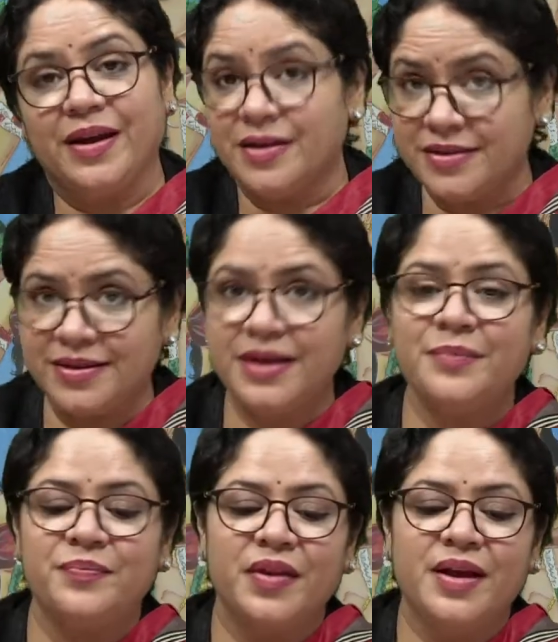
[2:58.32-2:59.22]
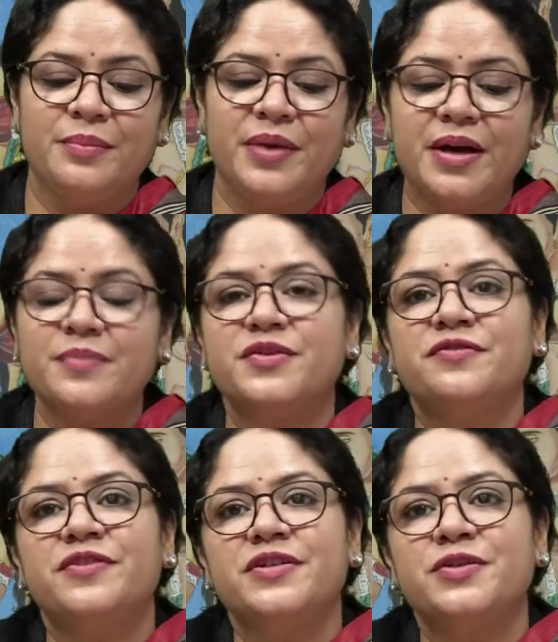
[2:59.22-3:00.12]
Asti becomes the
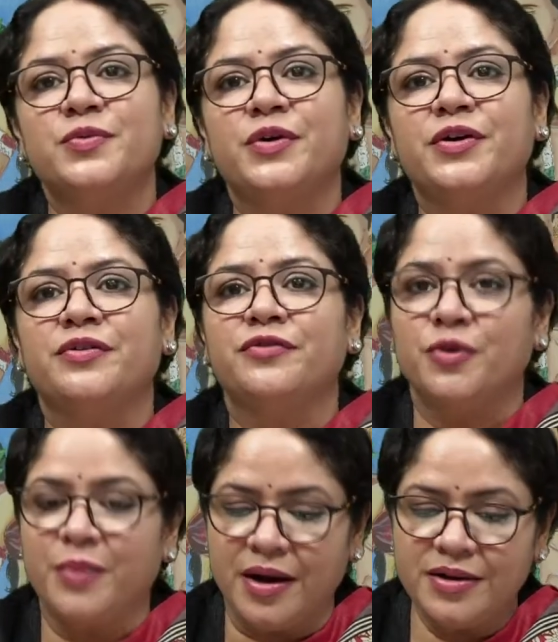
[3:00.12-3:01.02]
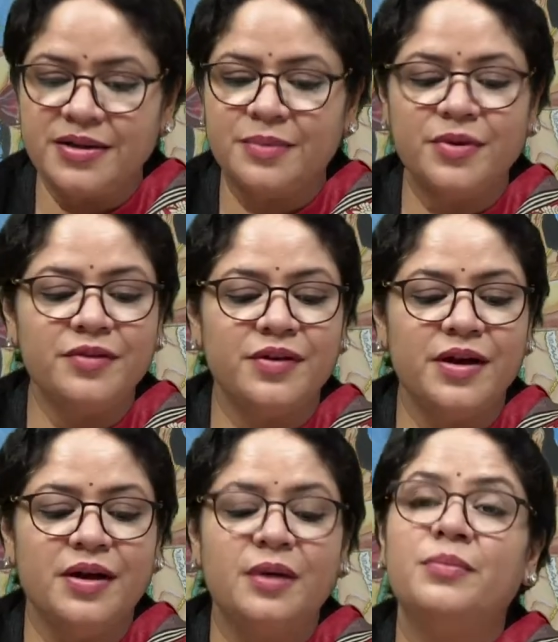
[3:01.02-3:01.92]
first word of Kumarasambha,
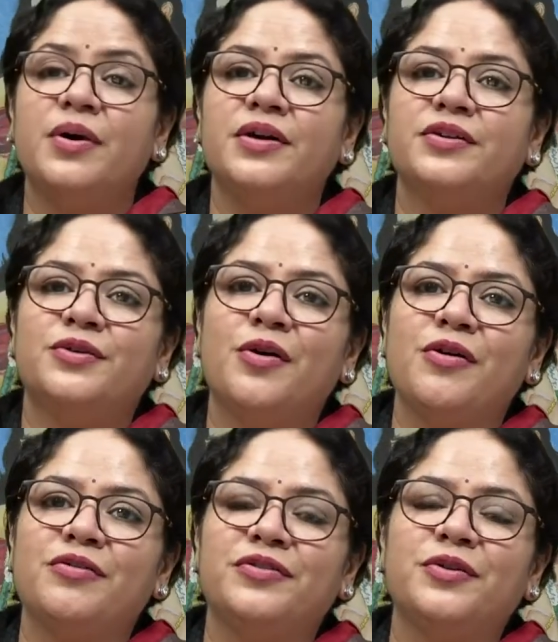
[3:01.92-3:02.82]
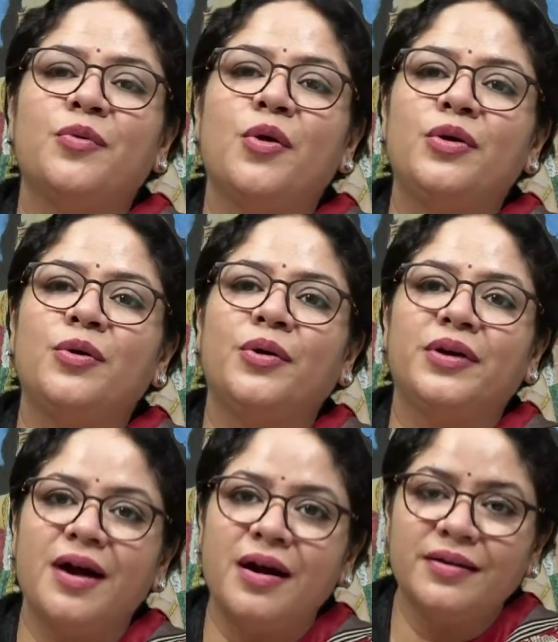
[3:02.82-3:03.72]
birth of the
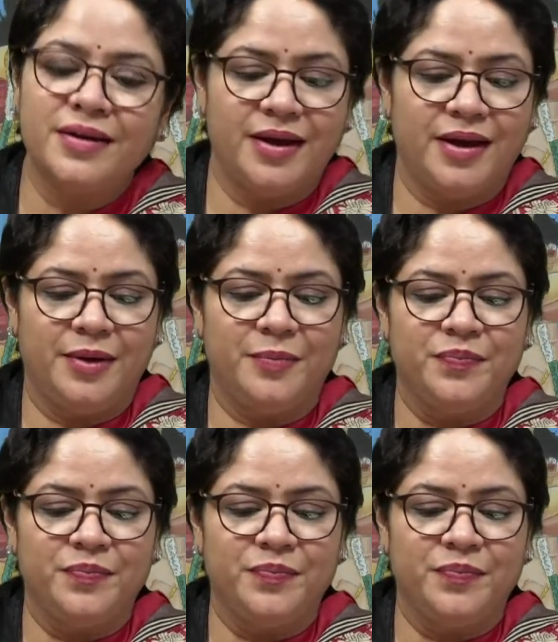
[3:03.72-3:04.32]
warlord Kartikeya.